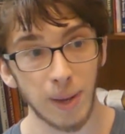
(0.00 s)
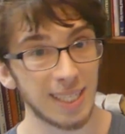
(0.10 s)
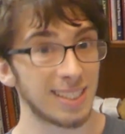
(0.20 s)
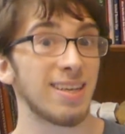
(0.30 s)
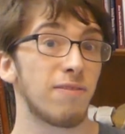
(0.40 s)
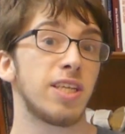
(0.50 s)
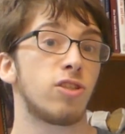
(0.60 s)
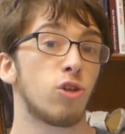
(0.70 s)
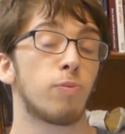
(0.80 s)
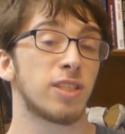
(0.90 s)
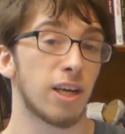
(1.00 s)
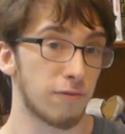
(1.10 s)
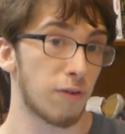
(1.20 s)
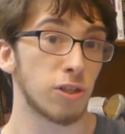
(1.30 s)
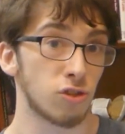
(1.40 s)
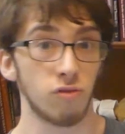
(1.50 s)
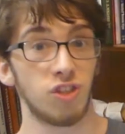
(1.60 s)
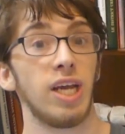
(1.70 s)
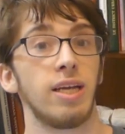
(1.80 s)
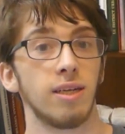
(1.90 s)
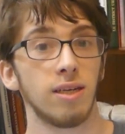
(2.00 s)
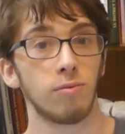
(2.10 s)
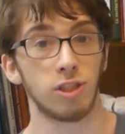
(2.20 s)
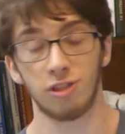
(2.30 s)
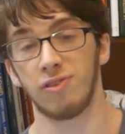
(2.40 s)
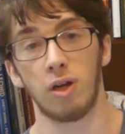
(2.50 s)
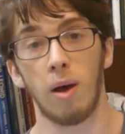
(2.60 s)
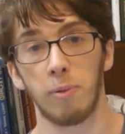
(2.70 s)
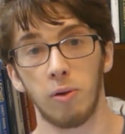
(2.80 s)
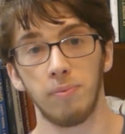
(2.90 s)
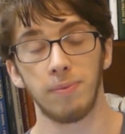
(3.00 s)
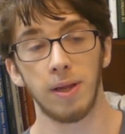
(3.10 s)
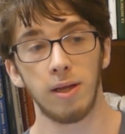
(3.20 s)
made 72% of first serves in, which is phenomenal.